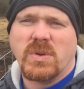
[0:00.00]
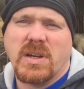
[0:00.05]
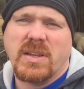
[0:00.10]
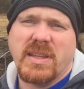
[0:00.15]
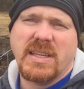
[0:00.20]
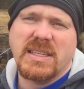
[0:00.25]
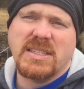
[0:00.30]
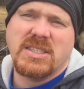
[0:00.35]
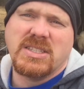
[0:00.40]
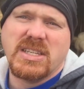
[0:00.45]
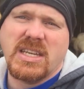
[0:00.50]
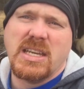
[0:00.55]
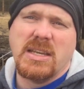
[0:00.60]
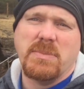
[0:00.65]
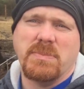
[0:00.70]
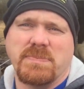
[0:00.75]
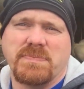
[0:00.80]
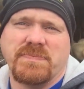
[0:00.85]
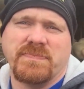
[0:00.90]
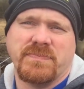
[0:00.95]
one of these
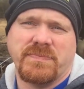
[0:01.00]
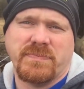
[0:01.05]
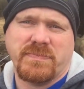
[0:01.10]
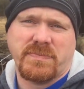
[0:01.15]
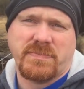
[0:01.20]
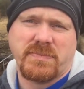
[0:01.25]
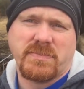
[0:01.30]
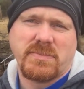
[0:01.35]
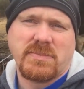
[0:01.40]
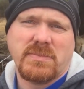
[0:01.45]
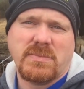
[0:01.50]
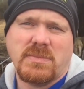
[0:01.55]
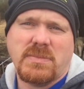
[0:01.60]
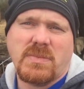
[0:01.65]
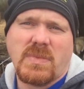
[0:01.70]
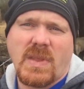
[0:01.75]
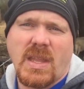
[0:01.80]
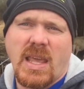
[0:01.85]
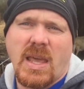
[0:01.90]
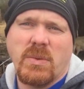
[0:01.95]
sheep.
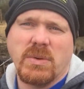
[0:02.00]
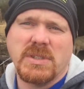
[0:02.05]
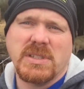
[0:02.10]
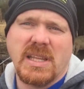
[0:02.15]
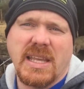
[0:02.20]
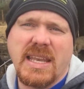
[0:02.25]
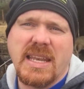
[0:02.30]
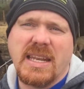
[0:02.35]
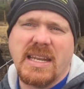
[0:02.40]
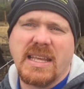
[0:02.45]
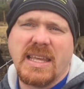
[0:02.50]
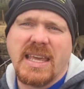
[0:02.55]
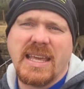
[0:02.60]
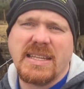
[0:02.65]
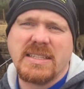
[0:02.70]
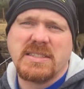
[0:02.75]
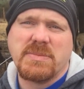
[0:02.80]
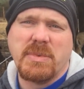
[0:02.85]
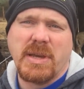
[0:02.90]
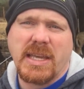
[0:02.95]
It was leaning
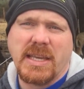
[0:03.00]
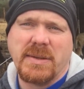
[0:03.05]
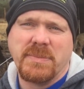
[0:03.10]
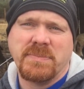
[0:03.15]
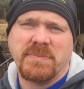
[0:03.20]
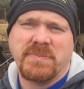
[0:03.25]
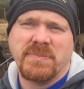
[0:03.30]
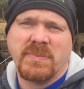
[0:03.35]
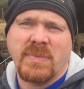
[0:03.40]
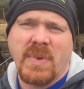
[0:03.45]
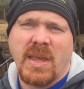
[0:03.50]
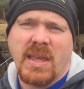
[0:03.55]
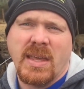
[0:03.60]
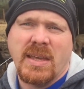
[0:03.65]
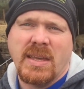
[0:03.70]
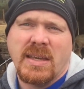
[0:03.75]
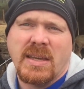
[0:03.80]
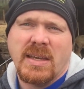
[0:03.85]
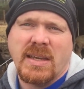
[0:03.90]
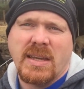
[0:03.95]
against me.
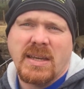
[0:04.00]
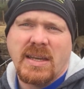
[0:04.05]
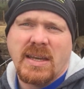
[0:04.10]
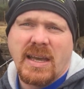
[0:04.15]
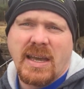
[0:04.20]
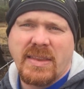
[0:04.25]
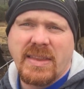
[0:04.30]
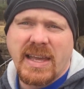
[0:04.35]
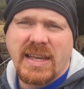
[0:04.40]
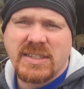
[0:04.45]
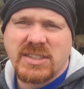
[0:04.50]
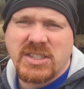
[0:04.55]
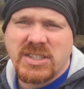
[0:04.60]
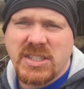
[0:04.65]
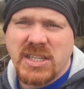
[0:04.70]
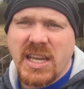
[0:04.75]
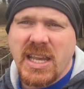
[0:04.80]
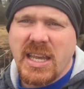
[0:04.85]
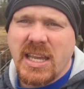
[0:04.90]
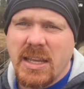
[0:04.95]
And that
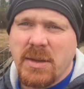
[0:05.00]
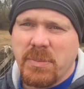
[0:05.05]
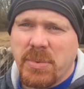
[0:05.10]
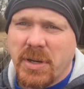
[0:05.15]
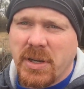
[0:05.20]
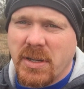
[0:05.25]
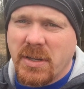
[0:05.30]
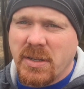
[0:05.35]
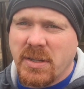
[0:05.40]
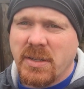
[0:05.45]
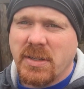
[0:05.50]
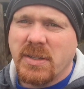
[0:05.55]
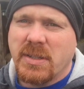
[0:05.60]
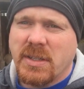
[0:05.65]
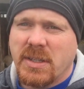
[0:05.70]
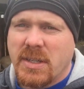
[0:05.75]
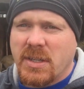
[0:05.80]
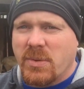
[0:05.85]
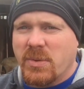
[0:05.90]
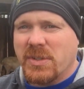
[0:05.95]
sheep
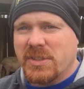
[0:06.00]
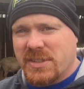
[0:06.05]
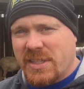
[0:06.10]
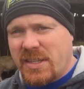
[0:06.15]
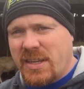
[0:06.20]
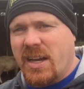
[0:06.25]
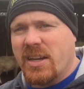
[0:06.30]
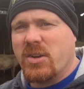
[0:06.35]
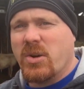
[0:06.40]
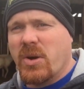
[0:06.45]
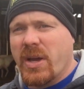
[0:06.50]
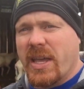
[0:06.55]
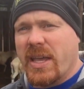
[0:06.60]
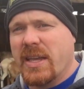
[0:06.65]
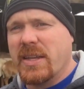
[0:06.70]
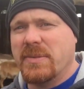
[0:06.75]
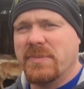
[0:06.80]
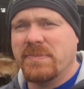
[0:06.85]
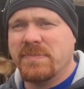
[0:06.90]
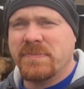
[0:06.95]
was the
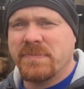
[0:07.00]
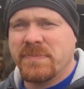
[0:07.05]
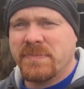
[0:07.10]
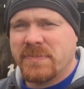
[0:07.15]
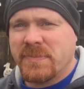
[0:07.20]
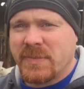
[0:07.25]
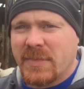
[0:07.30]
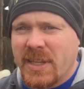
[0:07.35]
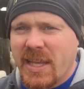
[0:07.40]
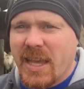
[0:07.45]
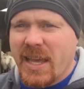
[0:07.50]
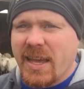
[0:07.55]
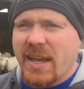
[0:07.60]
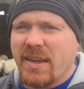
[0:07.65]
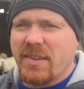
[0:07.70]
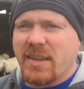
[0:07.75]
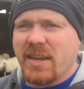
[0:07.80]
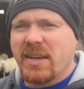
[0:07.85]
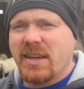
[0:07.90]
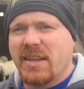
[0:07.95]
knucklehead.
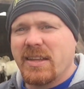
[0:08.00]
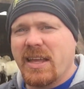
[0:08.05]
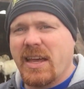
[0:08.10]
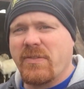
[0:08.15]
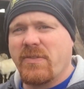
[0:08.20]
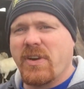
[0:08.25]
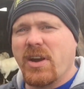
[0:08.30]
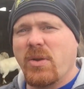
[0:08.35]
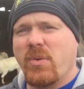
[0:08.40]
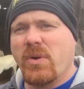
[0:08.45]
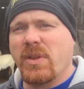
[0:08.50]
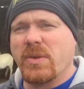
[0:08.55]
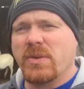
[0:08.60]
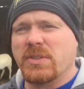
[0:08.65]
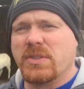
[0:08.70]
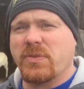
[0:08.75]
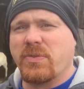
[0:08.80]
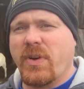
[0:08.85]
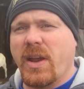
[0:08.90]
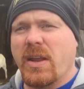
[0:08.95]
Yeah, that very one that
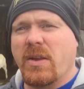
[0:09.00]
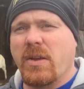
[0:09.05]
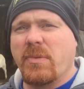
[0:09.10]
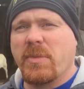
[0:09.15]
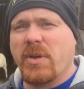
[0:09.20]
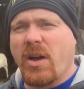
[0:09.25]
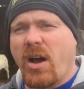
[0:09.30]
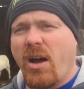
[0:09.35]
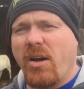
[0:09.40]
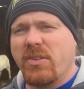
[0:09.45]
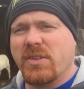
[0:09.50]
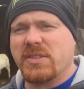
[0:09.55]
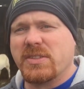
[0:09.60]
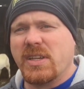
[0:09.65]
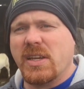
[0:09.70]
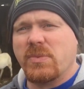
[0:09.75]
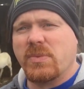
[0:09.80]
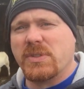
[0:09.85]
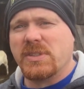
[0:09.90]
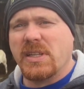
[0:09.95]
was afraid of me all of a
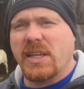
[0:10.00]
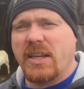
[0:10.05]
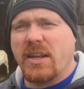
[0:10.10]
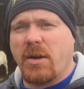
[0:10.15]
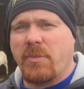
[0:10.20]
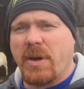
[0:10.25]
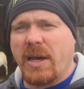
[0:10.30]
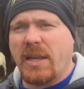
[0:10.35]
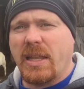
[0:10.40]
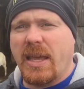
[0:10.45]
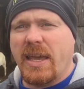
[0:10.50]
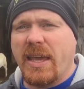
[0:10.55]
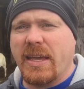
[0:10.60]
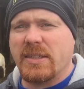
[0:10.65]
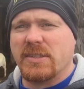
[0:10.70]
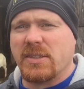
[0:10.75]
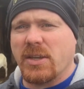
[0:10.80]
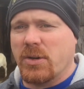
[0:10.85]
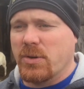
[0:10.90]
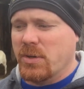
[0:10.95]
sudden was leaning on my
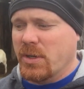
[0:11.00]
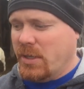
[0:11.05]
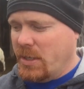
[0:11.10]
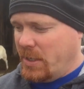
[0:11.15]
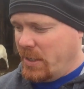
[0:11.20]
leg. So